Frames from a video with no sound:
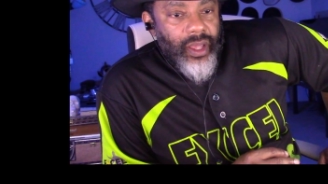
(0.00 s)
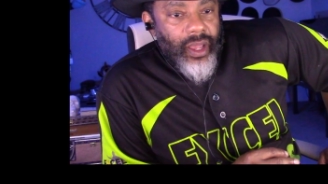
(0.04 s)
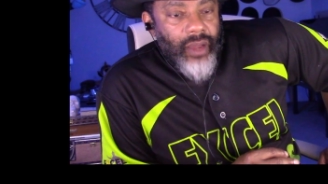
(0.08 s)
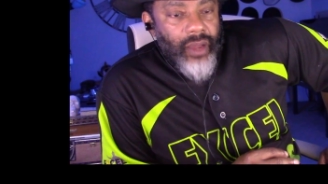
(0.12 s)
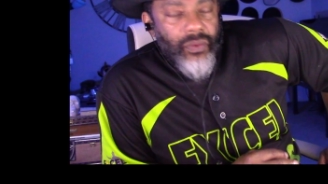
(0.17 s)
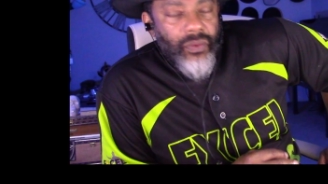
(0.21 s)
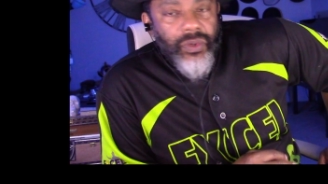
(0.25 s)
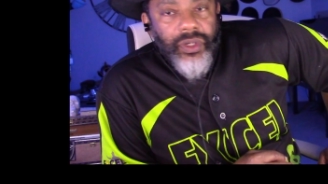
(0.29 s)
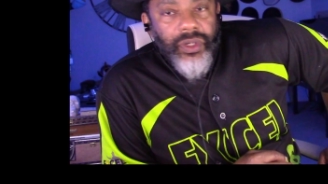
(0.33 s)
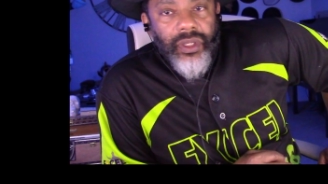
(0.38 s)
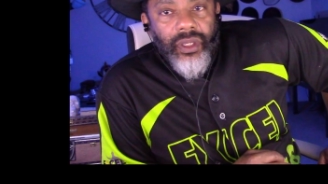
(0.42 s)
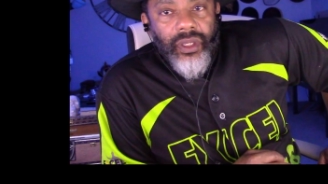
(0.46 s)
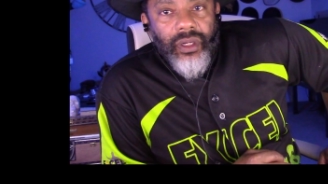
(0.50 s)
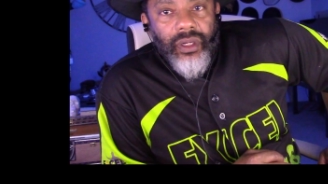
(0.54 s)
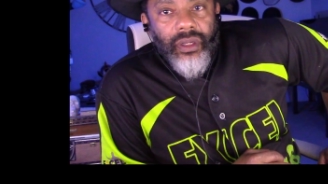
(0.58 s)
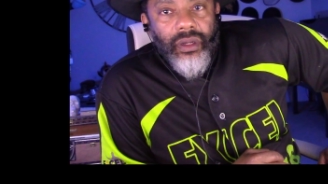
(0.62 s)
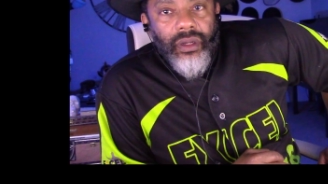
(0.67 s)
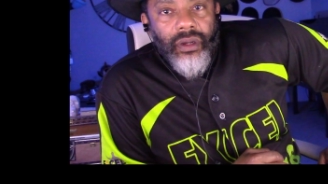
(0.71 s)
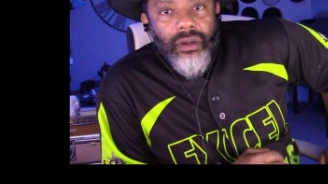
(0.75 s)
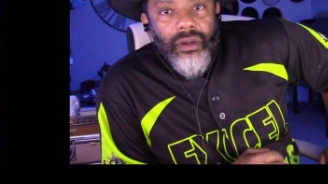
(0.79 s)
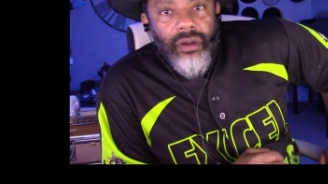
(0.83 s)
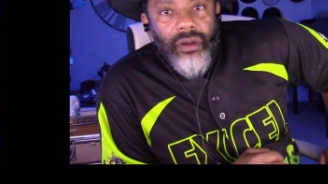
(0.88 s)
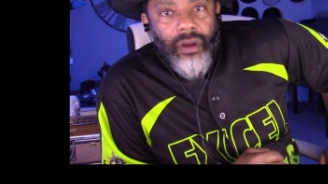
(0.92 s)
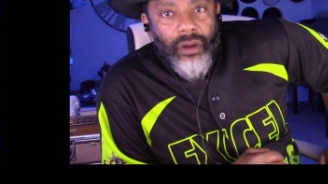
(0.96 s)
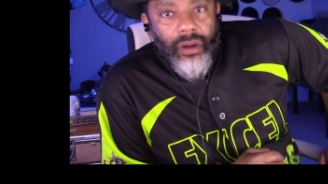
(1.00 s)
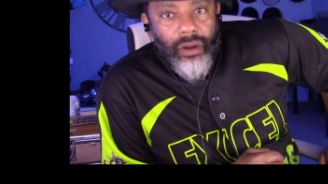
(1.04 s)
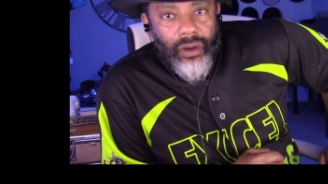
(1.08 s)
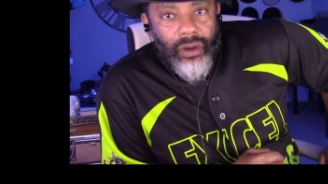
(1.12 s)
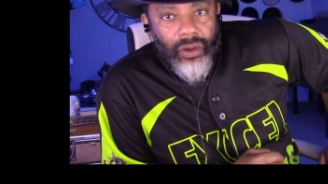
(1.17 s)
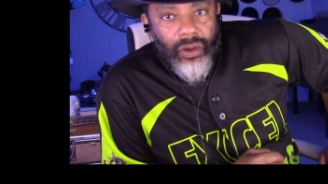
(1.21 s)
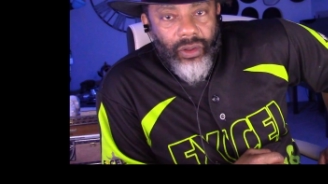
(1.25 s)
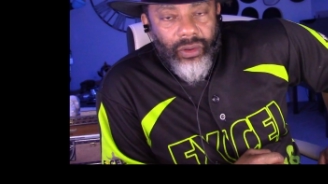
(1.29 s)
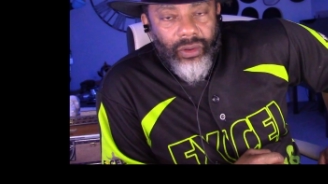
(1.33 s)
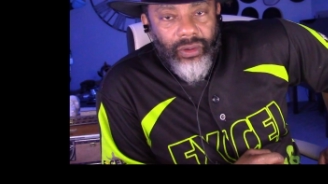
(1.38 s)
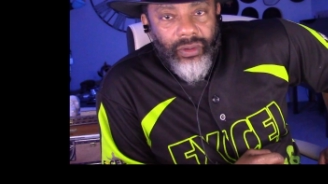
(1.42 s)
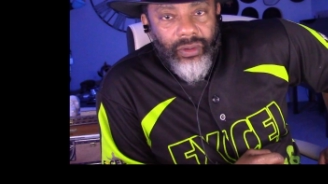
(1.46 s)
I would get a
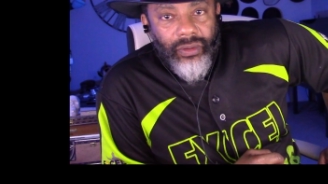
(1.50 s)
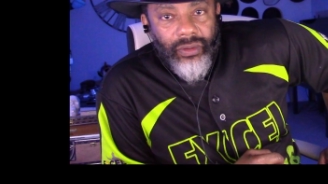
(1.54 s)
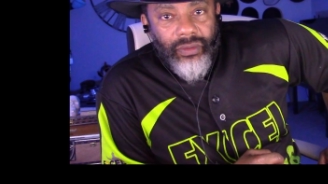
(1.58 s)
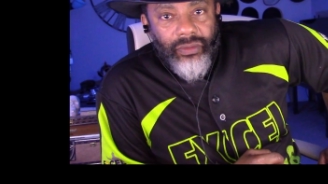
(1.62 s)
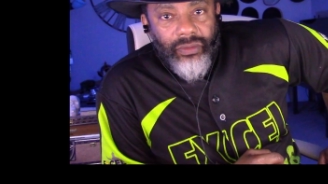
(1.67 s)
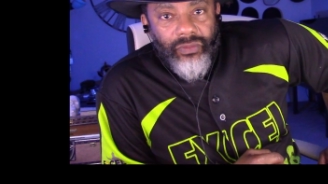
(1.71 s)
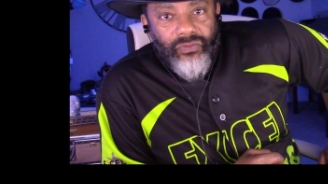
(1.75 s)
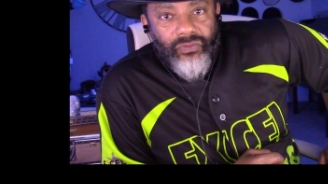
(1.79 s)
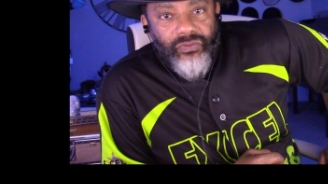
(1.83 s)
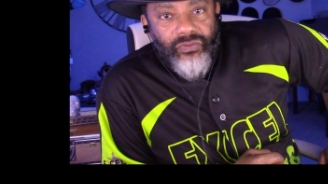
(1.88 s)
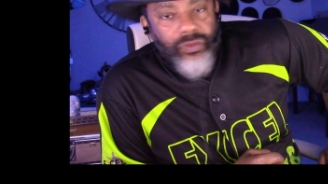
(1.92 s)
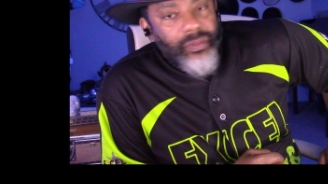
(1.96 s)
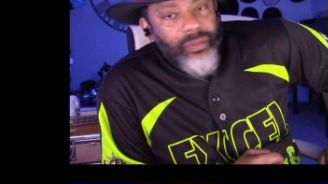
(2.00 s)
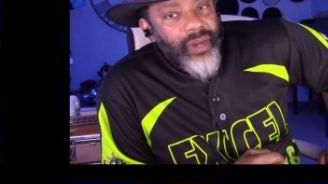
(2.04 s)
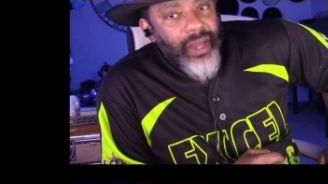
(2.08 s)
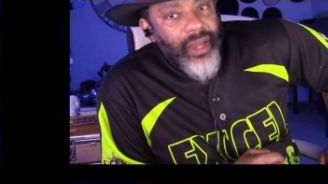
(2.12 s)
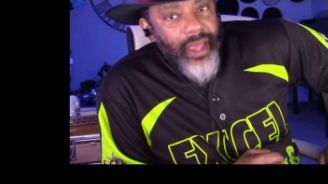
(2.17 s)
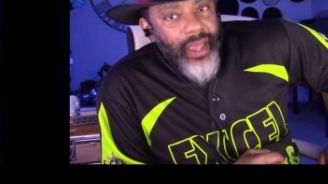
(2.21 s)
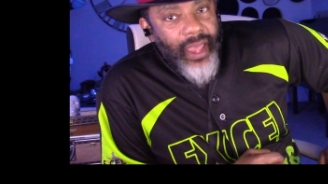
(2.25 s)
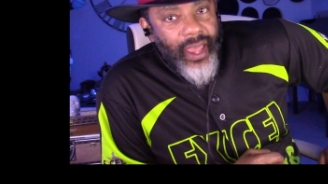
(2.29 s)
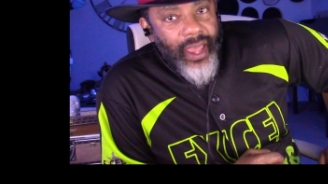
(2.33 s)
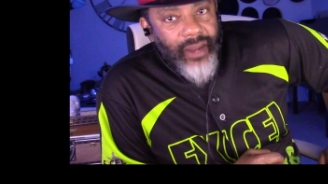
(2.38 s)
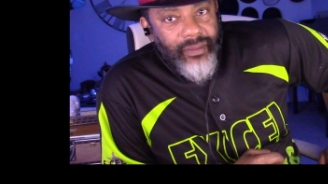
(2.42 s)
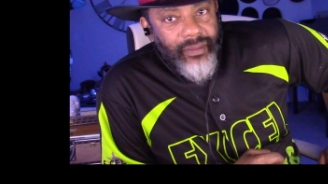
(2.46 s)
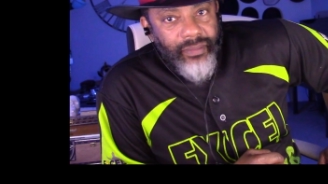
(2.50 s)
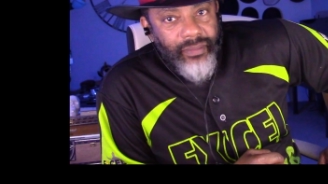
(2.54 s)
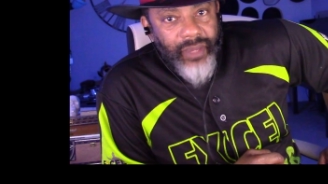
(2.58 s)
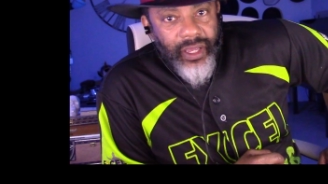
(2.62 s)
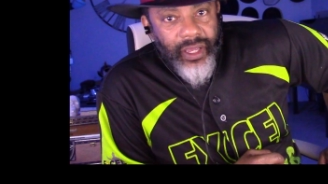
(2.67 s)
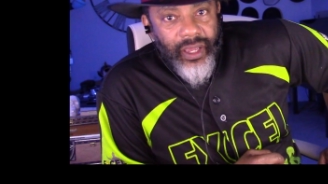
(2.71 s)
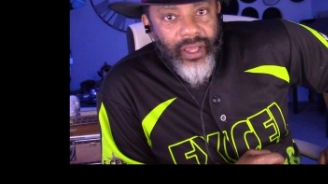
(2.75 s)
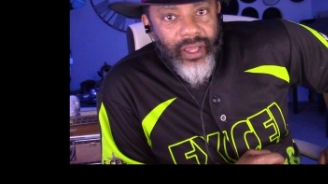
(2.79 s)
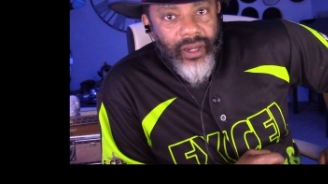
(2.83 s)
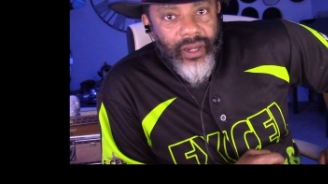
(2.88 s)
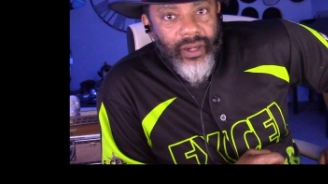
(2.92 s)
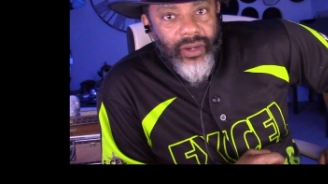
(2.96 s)
call from an
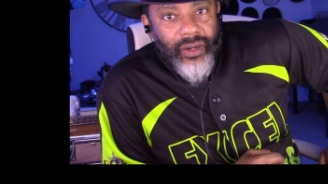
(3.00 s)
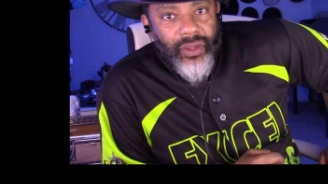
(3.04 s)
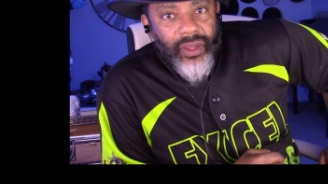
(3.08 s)
admin